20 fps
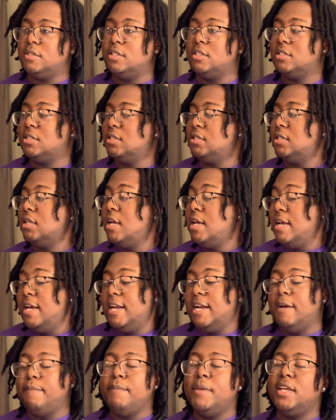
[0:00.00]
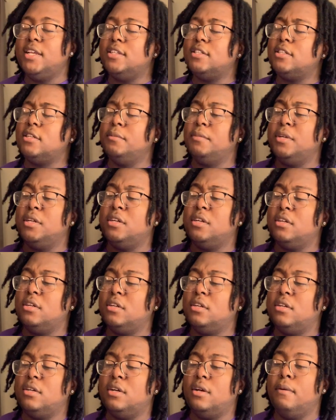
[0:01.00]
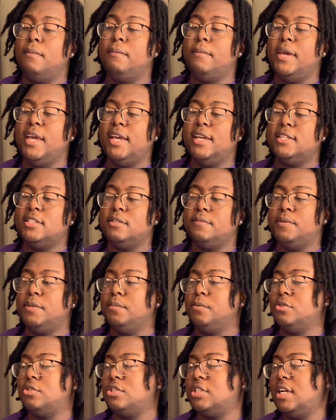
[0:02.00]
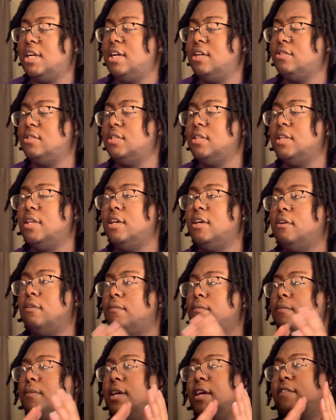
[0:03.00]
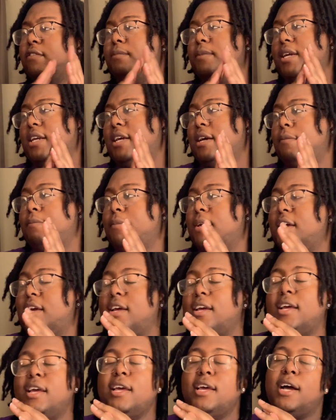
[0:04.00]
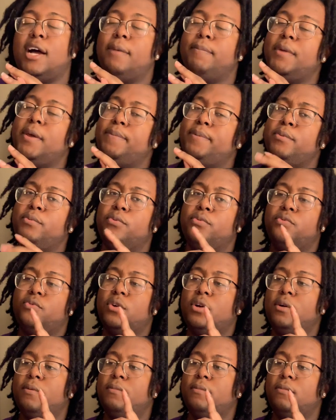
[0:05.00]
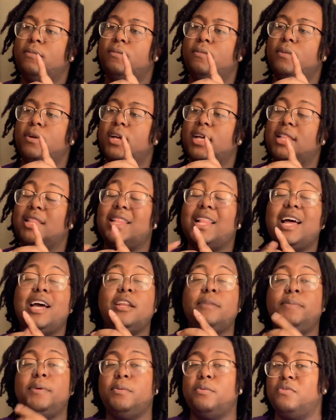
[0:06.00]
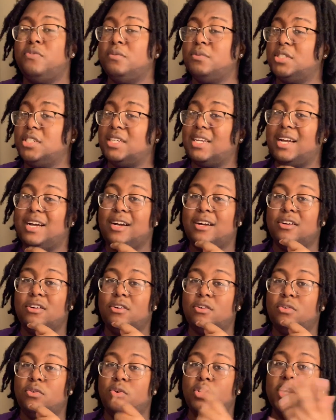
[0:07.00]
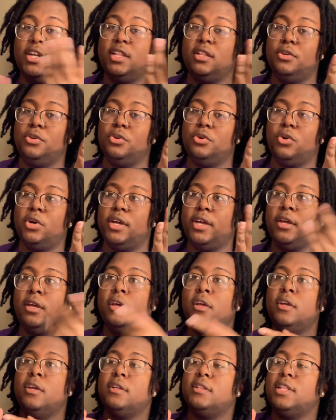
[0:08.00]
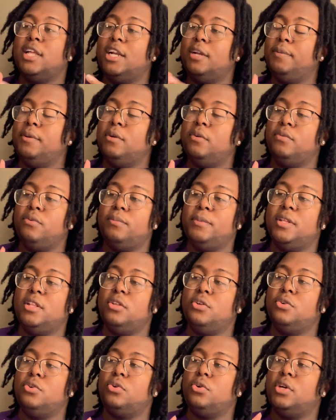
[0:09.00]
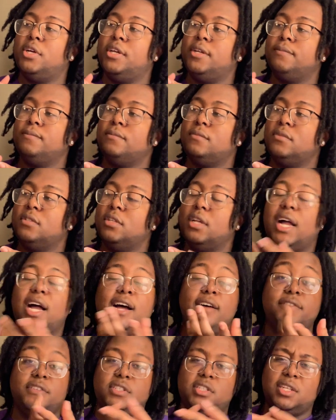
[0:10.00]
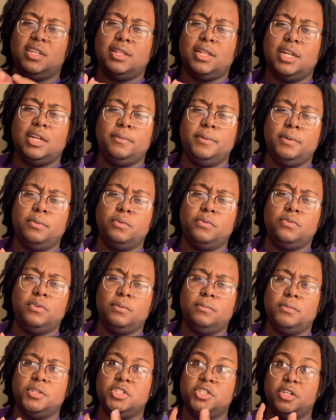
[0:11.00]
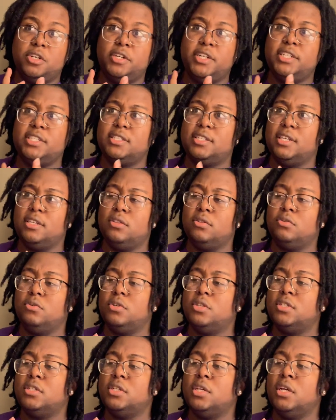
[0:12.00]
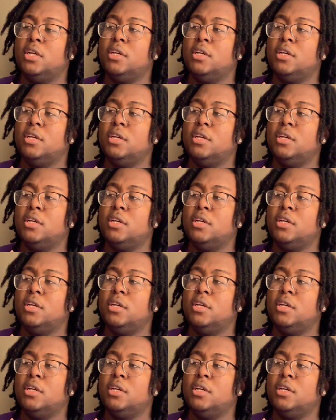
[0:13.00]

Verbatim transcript: This is, and I met some amazing people. Shout out to them, everybody I met. I met people from, a lot of people from Chicago or Illinois. A lot of people from Illinois. Obviously, a lot of people from Missouri, St. Louis.